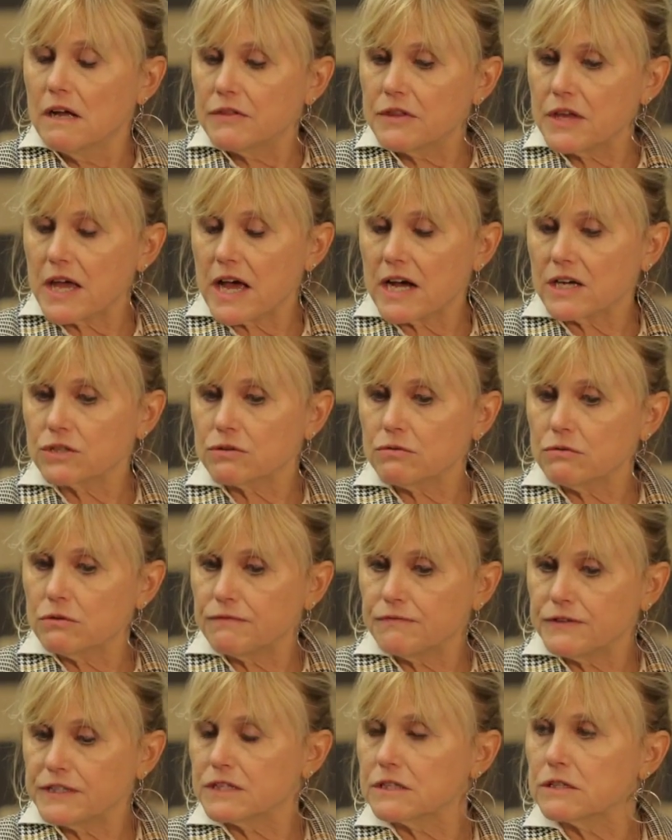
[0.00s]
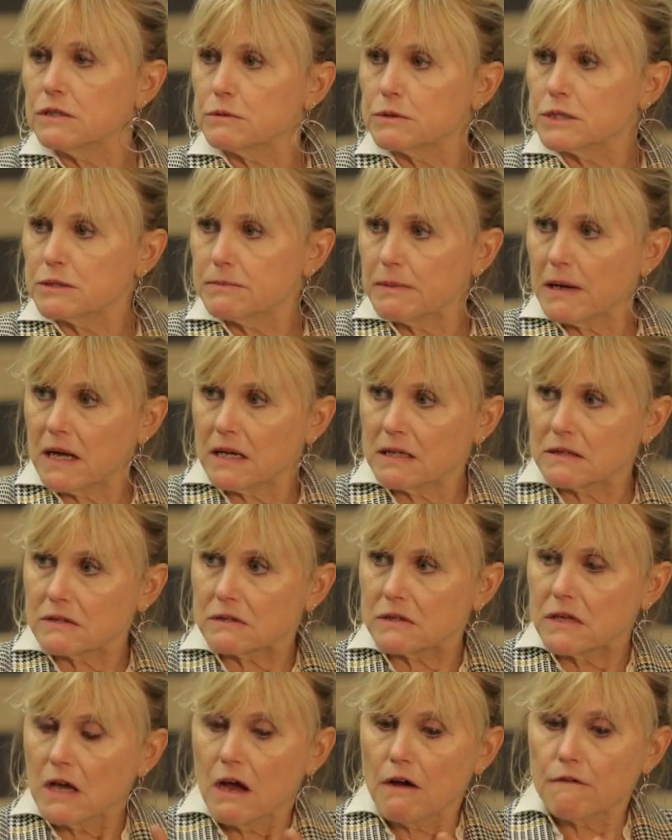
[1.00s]
the actual physical
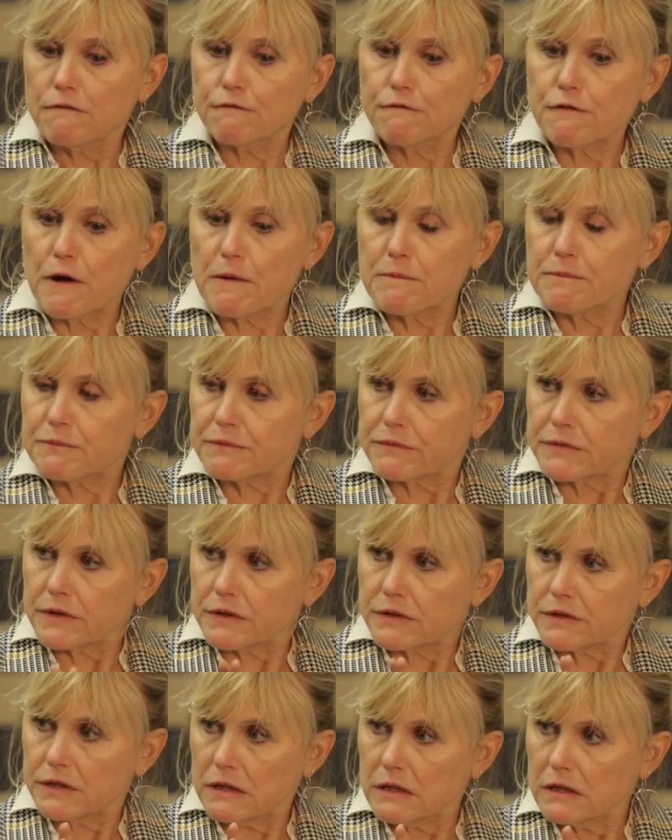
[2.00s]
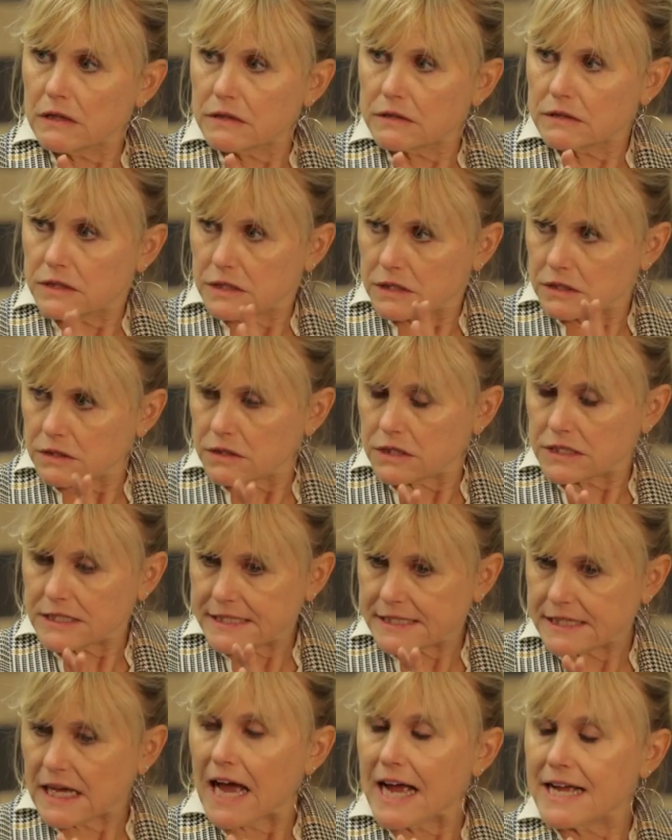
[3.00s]
response from the
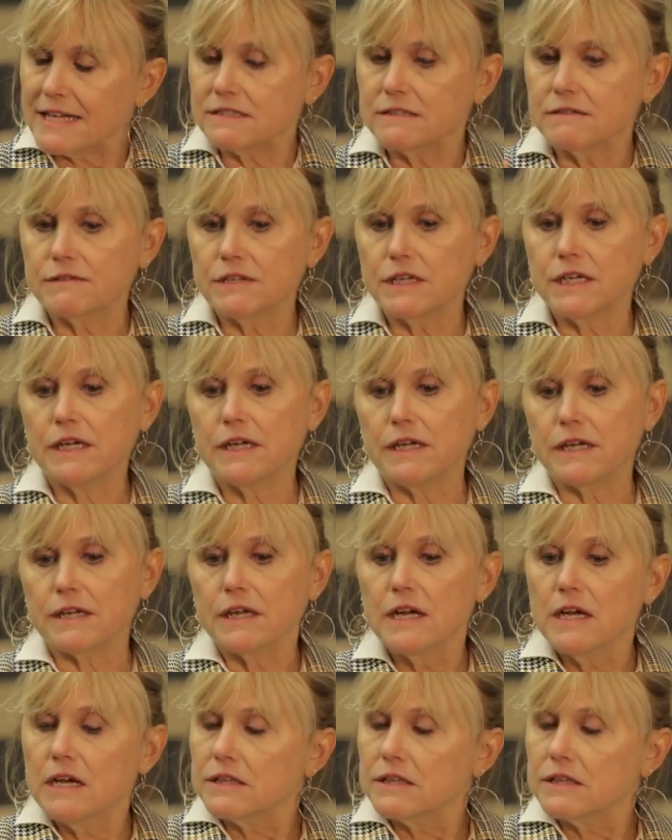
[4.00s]
size of the hit.